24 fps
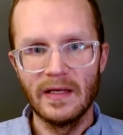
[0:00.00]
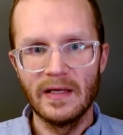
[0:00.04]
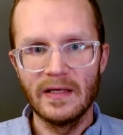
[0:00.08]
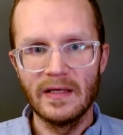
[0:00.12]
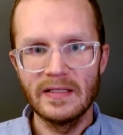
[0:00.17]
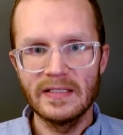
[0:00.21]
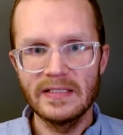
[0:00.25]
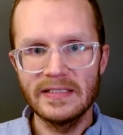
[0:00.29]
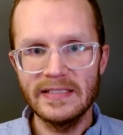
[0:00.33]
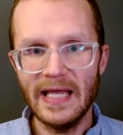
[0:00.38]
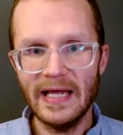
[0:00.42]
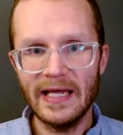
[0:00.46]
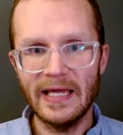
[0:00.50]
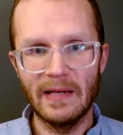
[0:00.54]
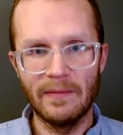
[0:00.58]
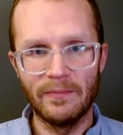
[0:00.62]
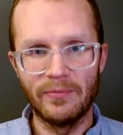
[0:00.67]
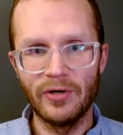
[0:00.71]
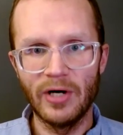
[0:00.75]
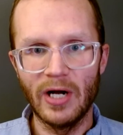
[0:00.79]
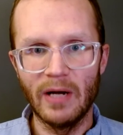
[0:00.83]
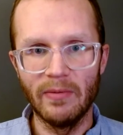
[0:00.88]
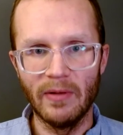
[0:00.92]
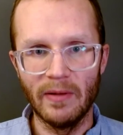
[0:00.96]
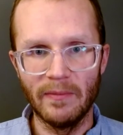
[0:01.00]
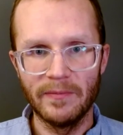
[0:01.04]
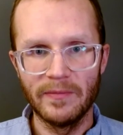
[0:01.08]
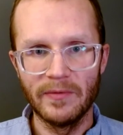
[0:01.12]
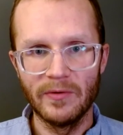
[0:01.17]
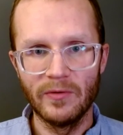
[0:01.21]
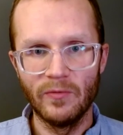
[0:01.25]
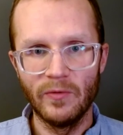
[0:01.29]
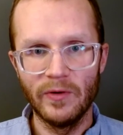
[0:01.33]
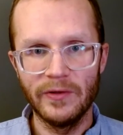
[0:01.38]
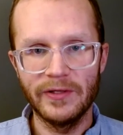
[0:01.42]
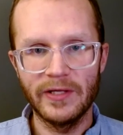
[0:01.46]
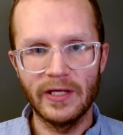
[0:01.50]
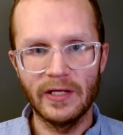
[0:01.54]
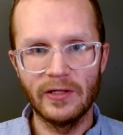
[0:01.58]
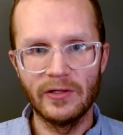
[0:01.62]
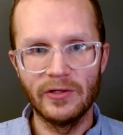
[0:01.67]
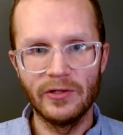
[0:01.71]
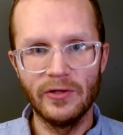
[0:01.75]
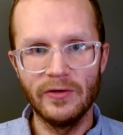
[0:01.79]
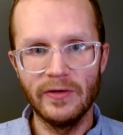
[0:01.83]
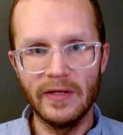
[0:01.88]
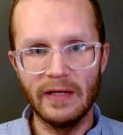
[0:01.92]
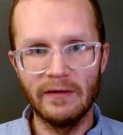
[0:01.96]
Second problem with
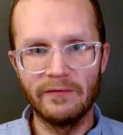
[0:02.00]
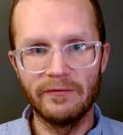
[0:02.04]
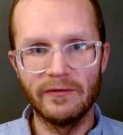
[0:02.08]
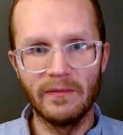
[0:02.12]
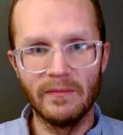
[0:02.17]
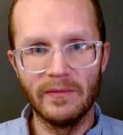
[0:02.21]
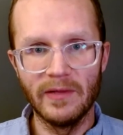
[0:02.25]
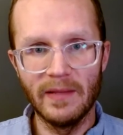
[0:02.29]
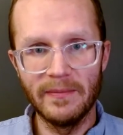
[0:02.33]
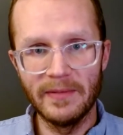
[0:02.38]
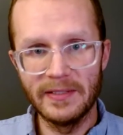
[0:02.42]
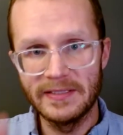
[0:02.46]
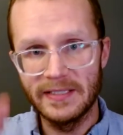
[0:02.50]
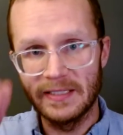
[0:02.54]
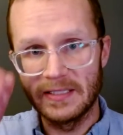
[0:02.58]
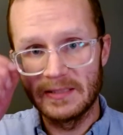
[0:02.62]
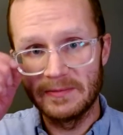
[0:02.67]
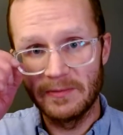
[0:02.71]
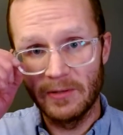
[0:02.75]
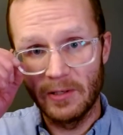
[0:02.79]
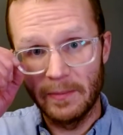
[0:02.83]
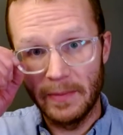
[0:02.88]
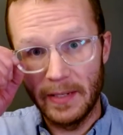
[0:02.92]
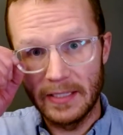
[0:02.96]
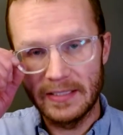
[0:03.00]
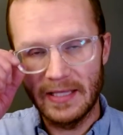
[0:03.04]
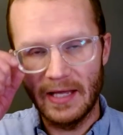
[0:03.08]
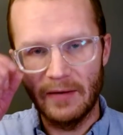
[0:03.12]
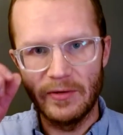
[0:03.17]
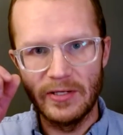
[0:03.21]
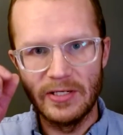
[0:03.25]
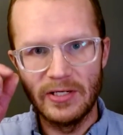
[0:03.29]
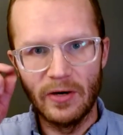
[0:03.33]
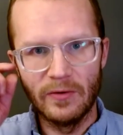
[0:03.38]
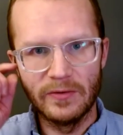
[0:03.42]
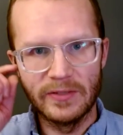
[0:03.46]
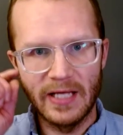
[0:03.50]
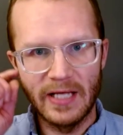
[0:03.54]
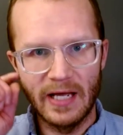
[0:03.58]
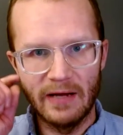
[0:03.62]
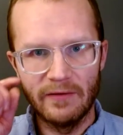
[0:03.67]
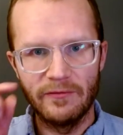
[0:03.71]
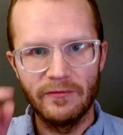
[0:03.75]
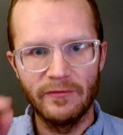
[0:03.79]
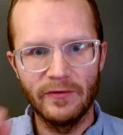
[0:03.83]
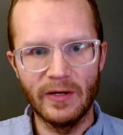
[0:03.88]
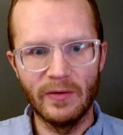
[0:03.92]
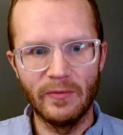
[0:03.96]
concluding from Libet's experiment that we don't
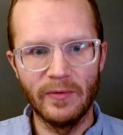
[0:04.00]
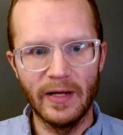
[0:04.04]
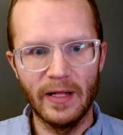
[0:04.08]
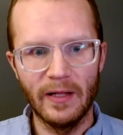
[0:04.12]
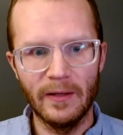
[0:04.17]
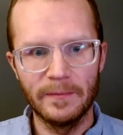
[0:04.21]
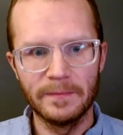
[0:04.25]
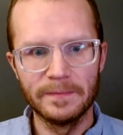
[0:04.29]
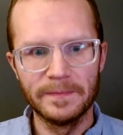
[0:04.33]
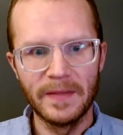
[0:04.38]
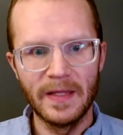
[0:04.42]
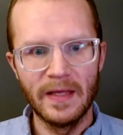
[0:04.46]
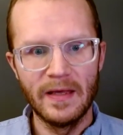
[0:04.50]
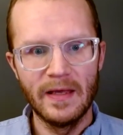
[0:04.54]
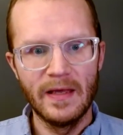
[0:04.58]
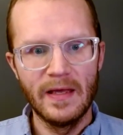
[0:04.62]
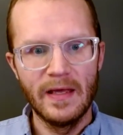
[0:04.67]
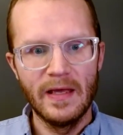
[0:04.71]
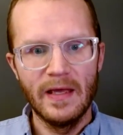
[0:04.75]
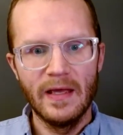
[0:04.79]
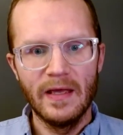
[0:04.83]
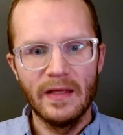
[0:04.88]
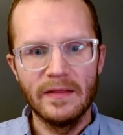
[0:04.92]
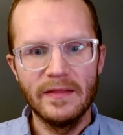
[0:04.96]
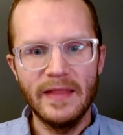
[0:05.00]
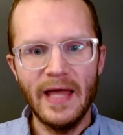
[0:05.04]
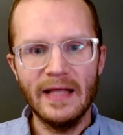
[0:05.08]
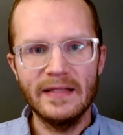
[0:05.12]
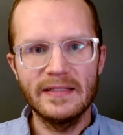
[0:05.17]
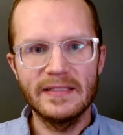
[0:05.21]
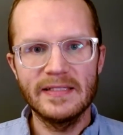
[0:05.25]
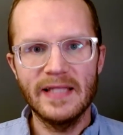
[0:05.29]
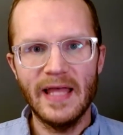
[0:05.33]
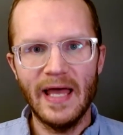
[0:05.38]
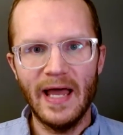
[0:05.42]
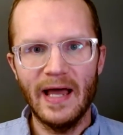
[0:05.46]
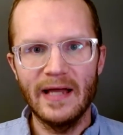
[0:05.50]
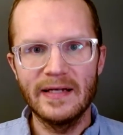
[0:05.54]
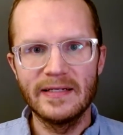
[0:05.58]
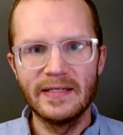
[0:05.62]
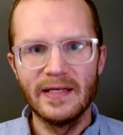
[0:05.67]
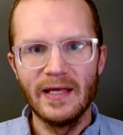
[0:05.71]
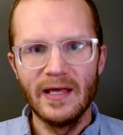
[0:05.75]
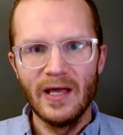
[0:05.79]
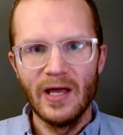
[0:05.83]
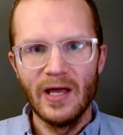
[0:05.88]
have free will that's that